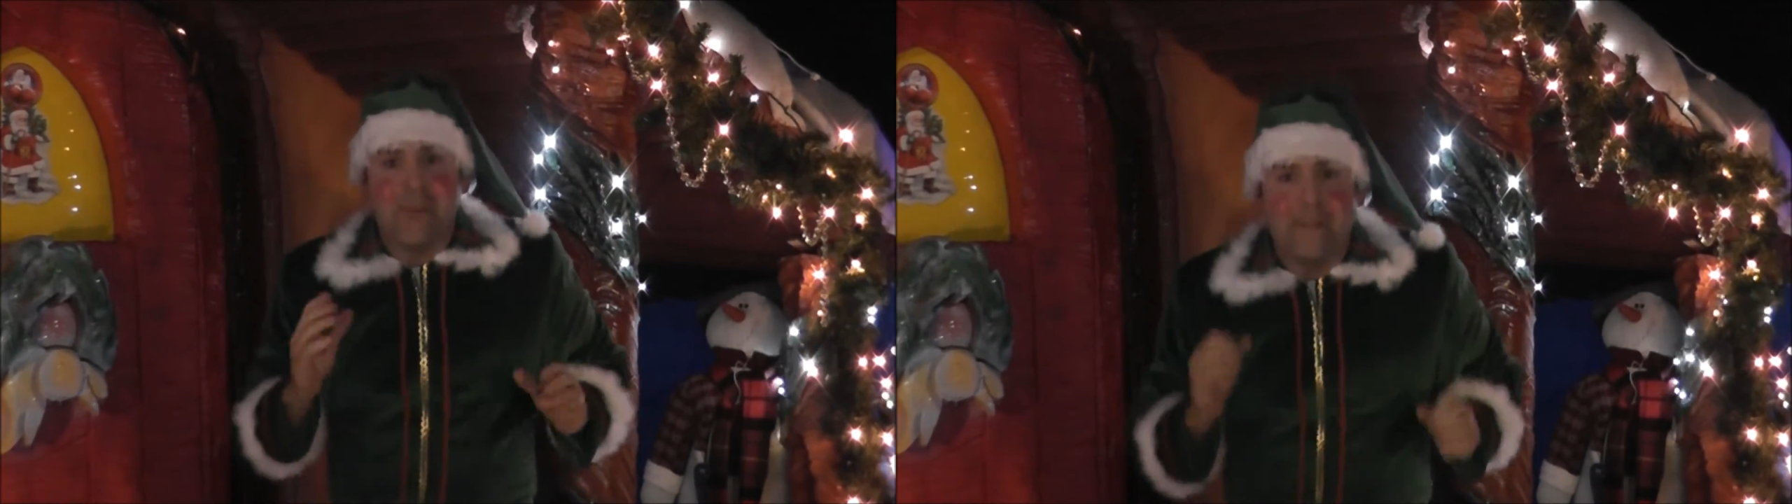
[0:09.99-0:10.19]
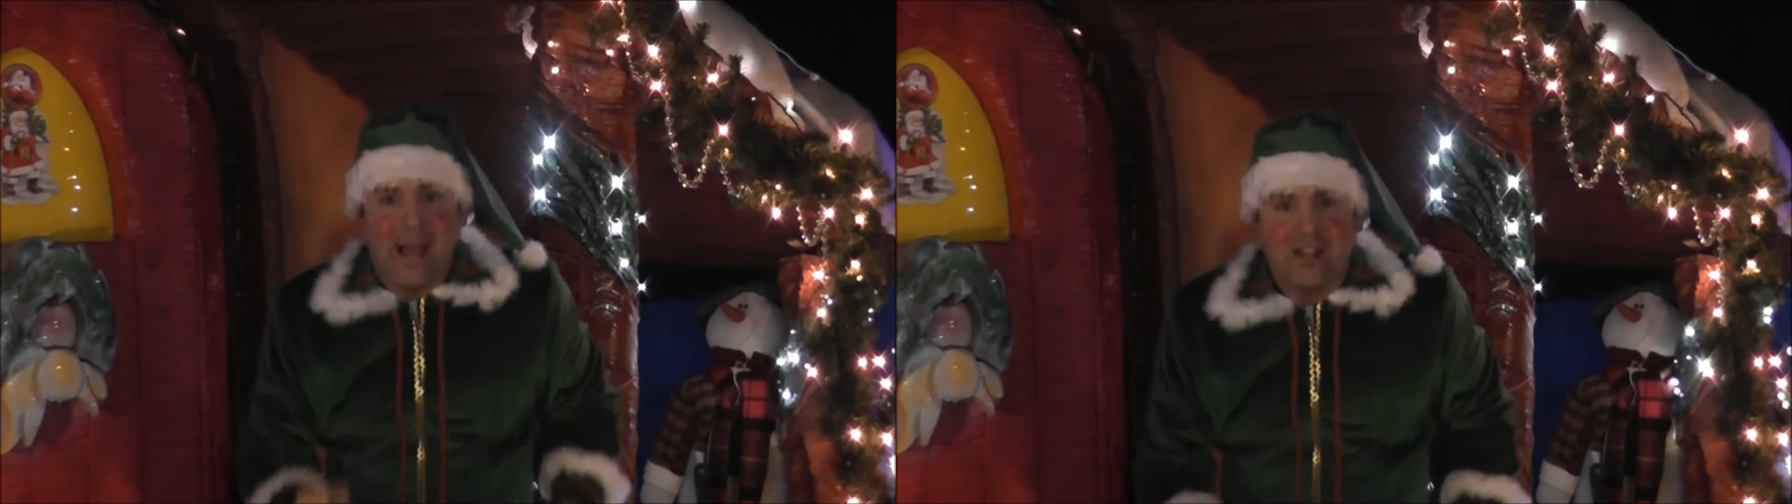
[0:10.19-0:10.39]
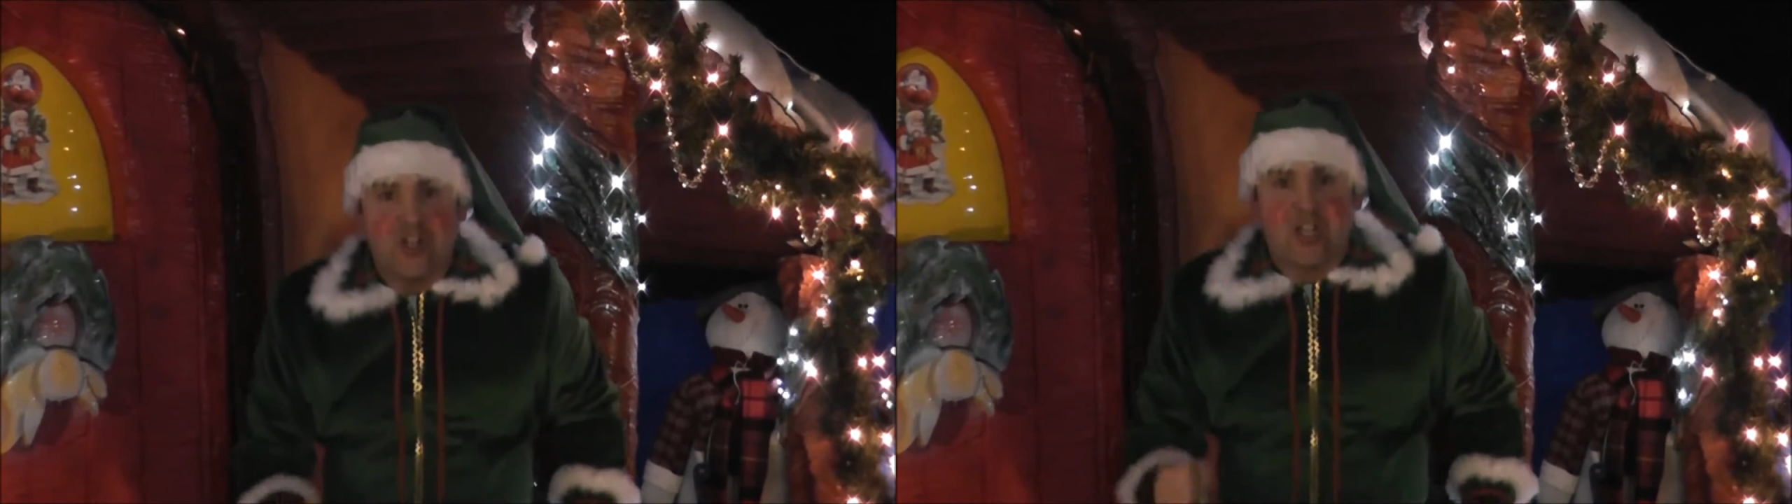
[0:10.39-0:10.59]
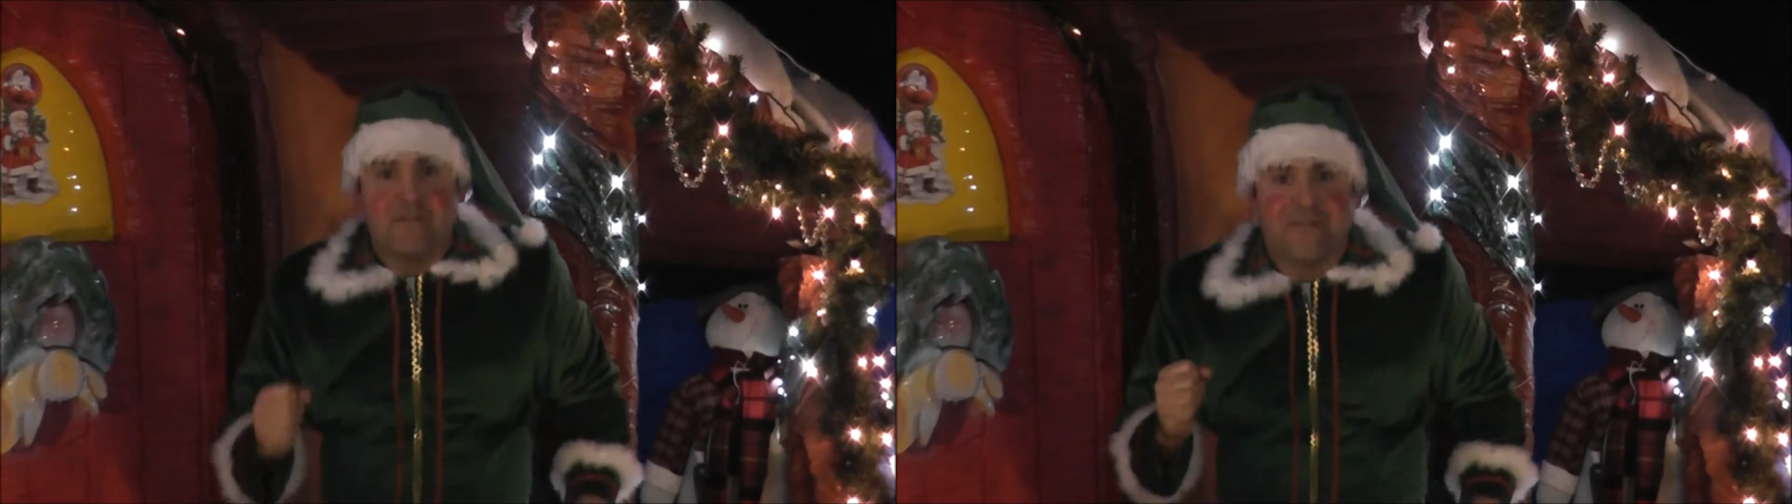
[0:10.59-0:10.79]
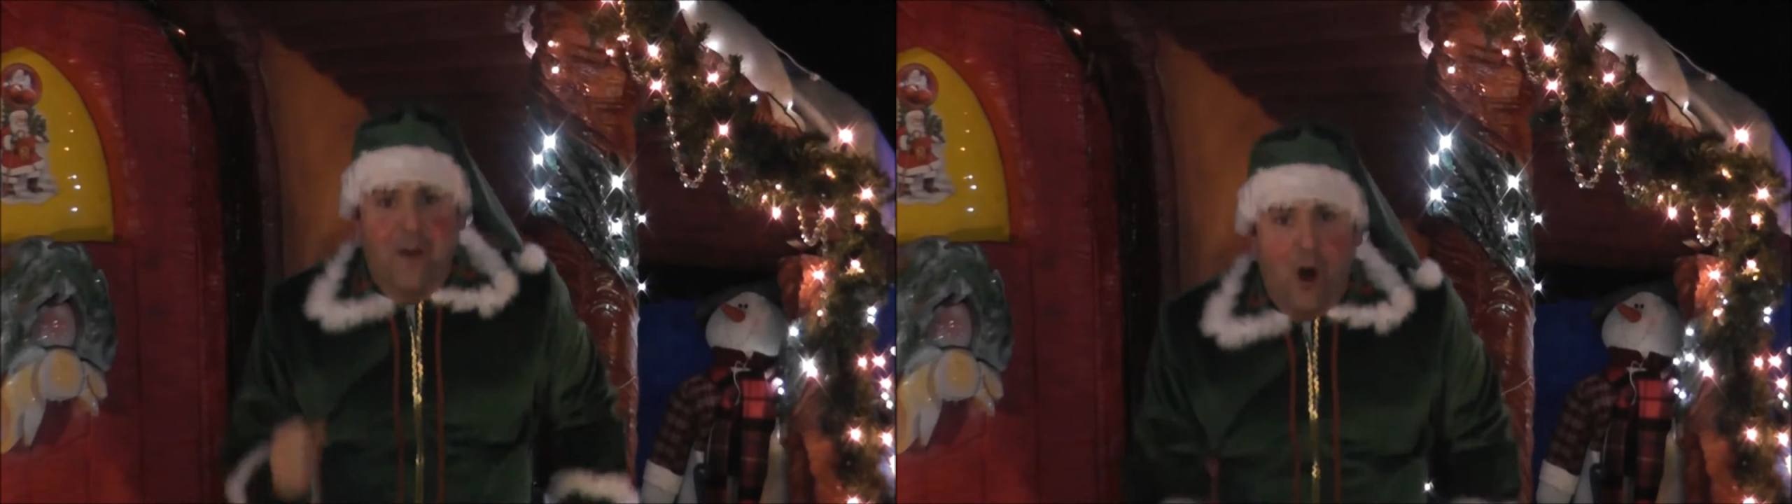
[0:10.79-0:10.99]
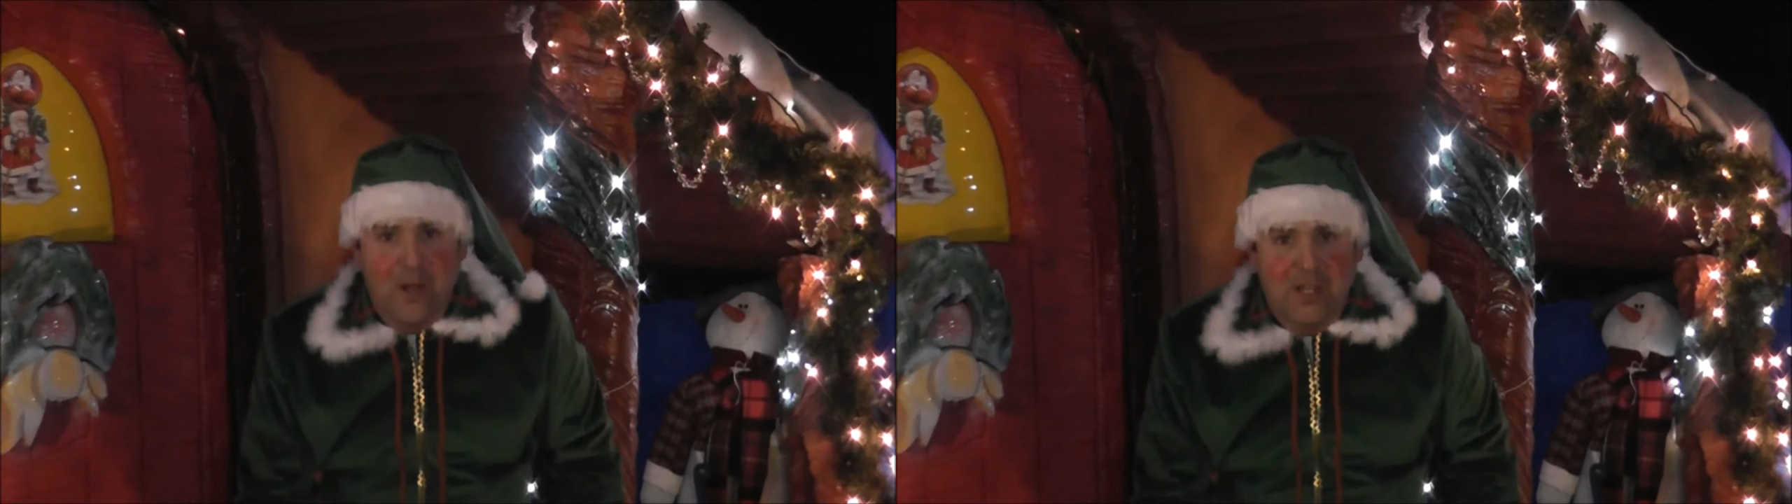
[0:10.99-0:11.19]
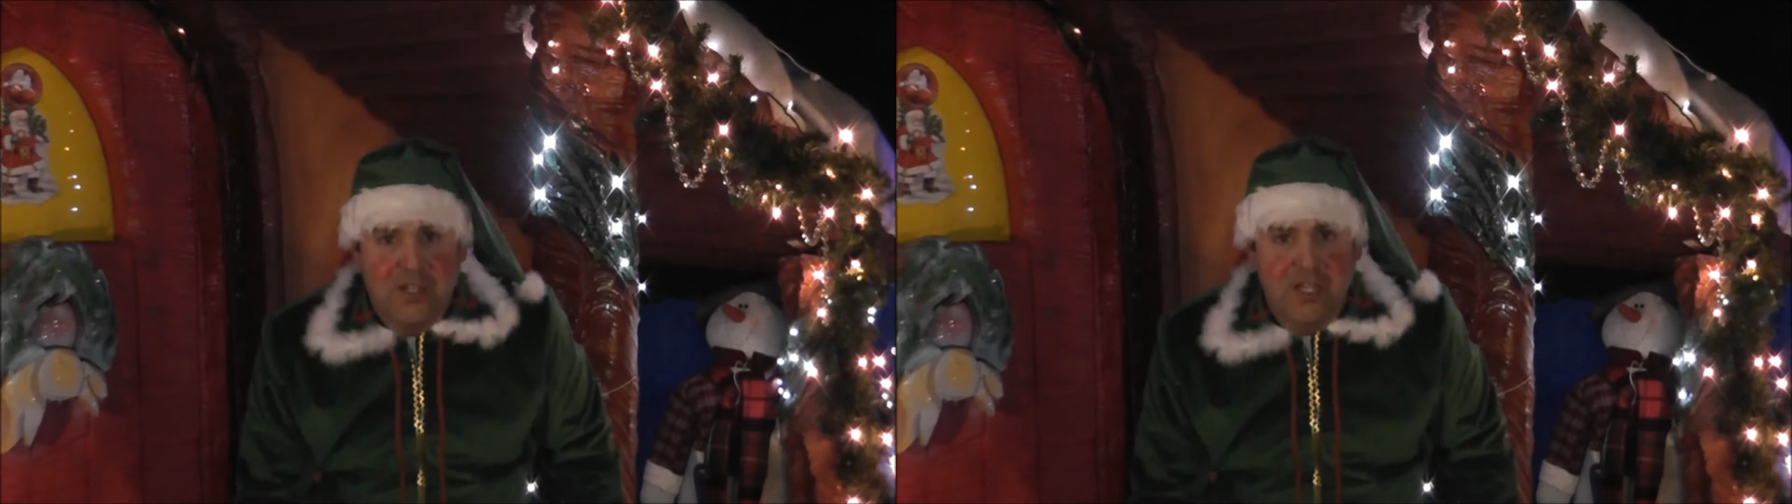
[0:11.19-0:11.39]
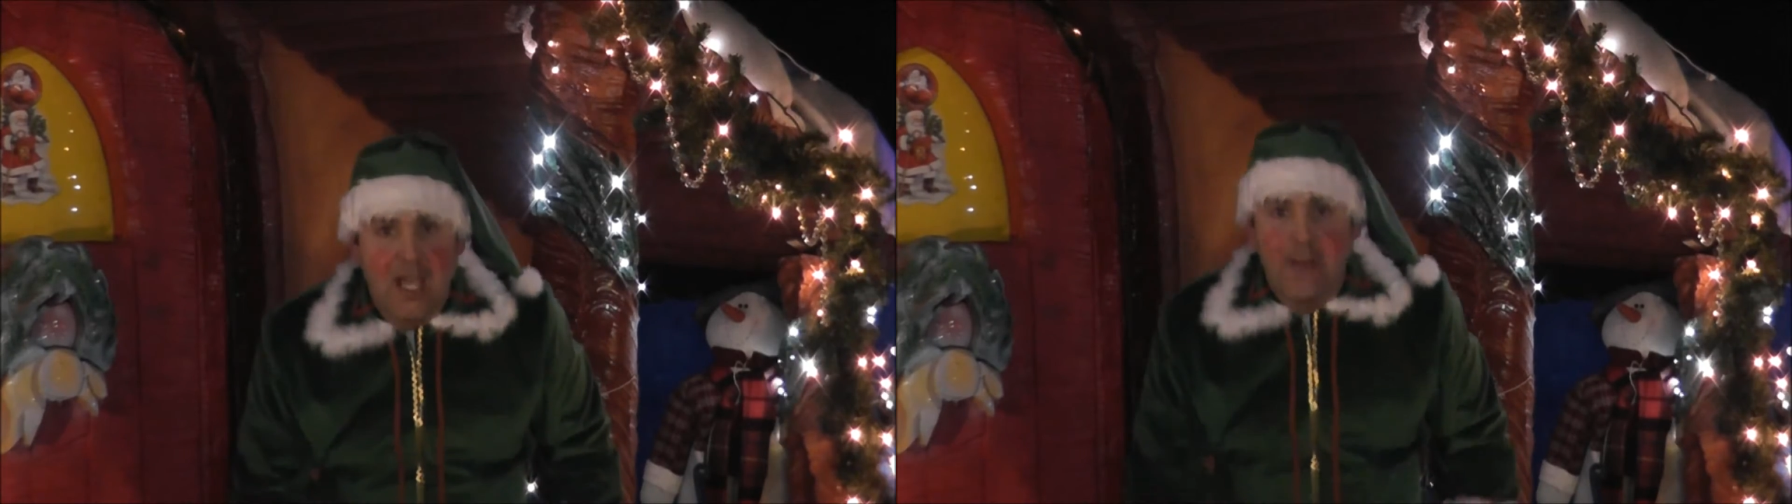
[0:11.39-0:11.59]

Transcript: magical forest.